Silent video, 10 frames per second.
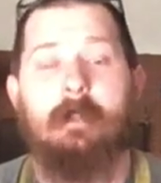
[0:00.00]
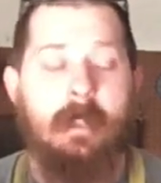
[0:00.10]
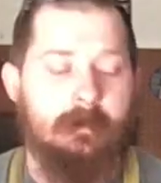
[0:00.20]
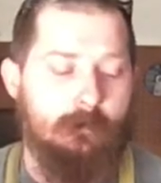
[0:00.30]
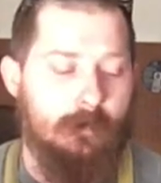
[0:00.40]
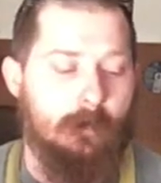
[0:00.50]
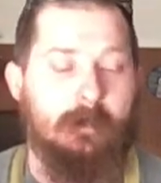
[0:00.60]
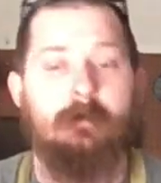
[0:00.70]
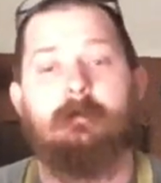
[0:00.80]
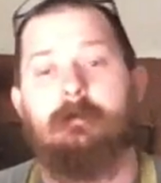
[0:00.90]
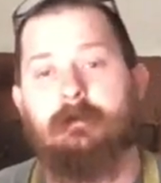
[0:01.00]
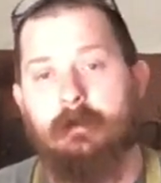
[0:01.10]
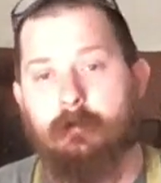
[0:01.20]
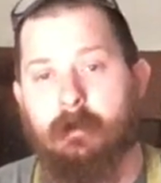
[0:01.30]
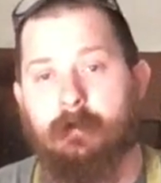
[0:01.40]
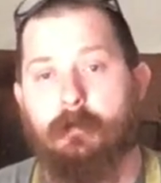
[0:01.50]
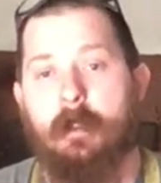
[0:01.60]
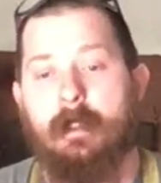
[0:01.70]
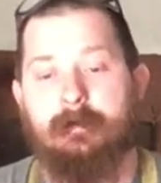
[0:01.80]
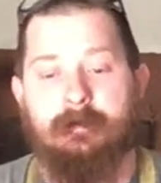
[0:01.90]
Can you do it? Do you need a
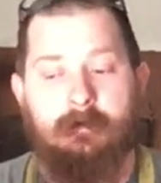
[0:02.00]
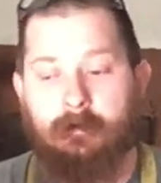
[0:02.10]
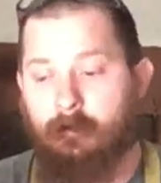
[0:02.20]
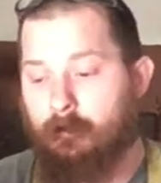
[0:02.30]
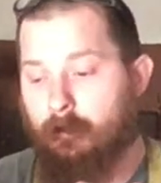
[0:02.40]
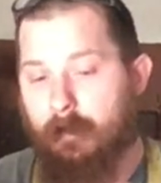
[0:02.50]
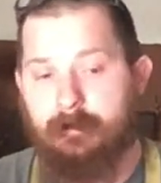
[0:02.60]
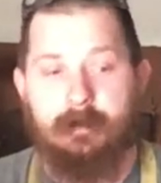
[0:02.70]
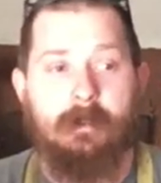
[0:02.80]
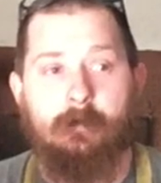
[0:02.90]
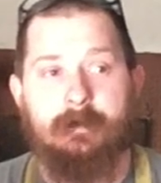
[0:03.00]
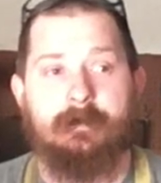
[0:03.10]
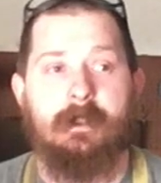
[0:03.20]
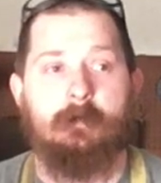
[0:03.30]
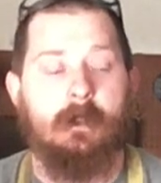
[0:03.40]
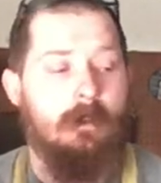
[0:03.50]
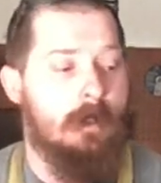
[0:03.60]
press? Etc. etc.